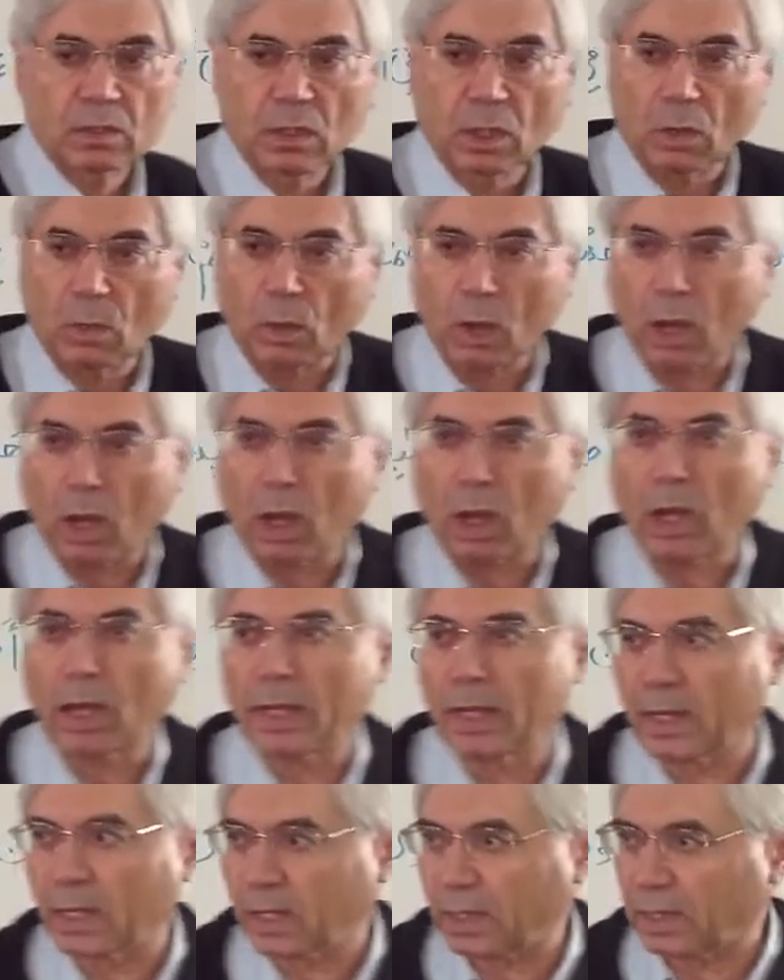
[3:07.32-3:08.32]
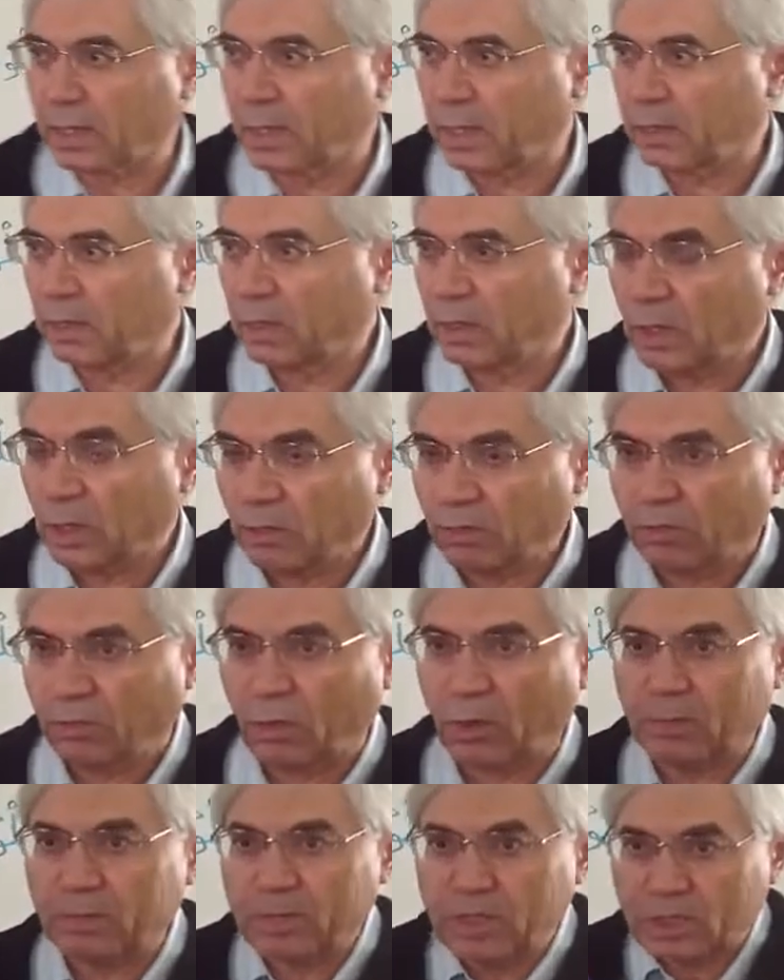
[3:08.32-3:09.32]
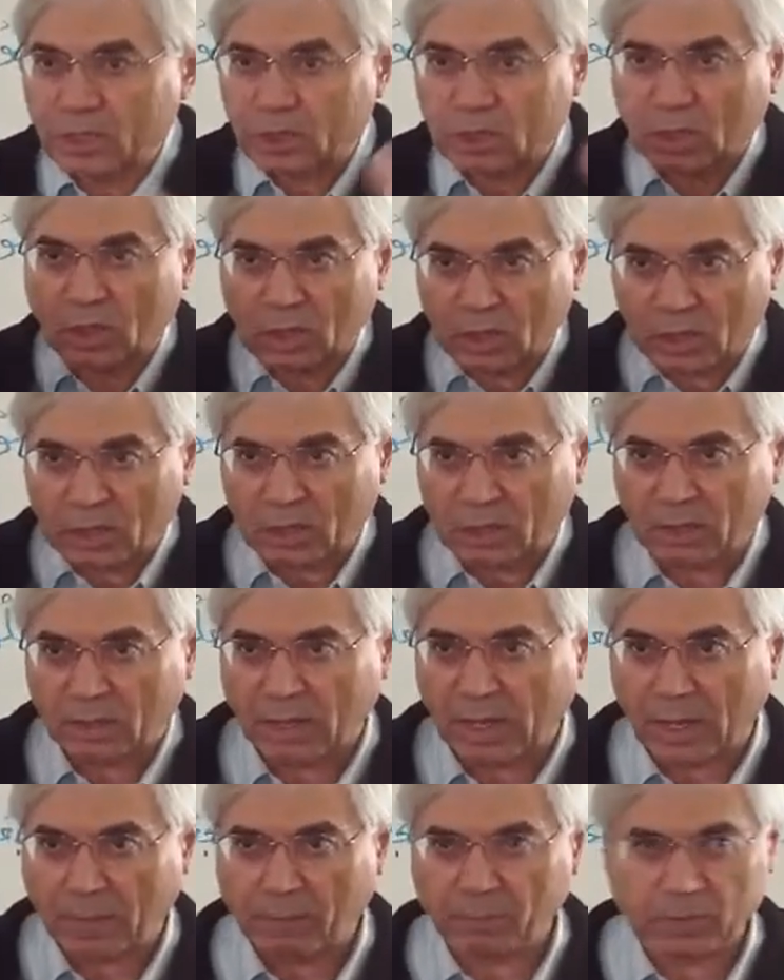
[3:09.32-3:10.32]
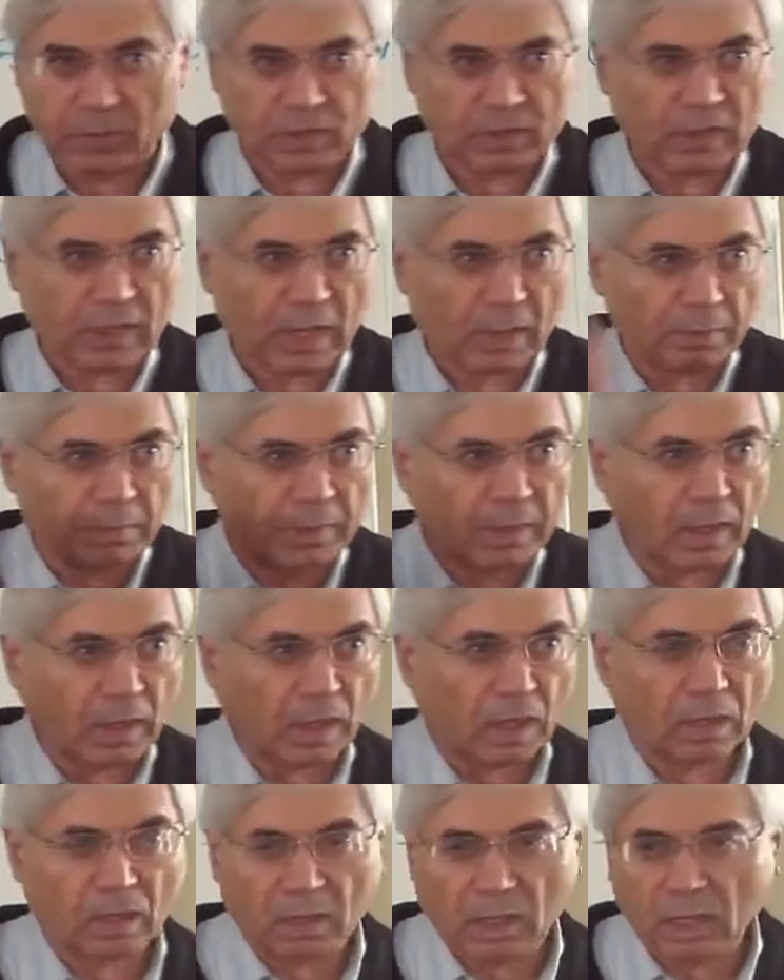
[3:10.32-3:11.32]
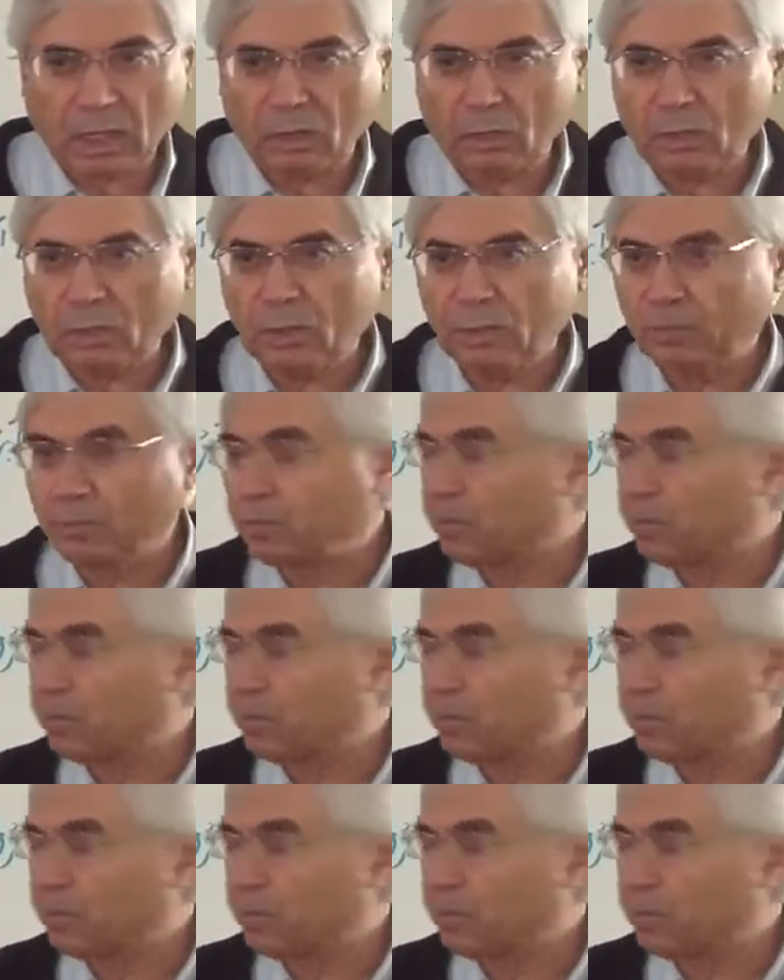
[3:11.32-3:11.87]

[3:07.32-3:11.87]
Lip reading: sawa'iqi, from the thunderclap which is happening all around.